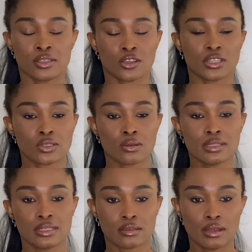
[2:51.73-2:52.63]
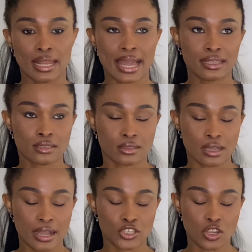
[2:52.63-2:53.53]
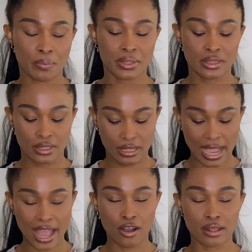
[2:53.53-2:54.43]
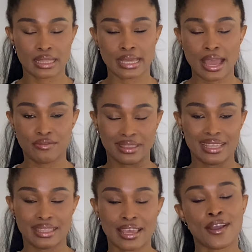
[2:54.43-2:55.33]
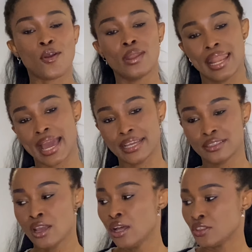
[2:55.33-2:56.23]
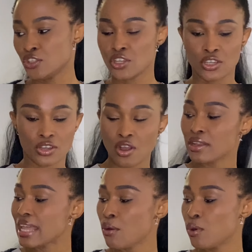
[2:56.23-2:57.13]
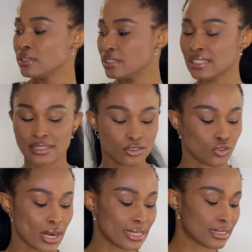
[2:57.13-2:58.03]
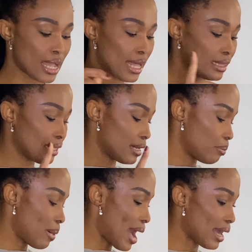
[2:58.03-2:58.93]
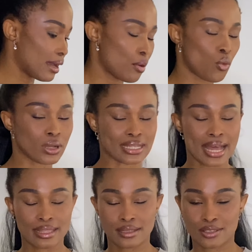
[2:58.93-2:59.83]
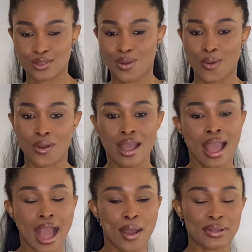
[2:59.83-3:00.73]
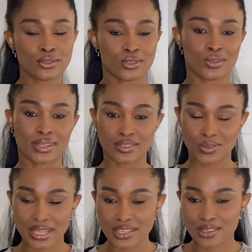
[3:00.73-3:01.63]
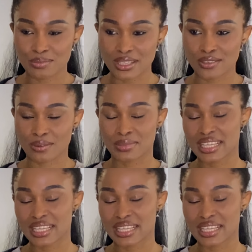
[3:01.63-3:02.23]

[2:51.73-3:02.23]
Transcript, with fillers: so this one is online uh, shopping the, i got everything here online the other one this dress and the bag was at the store i went to store to get some things from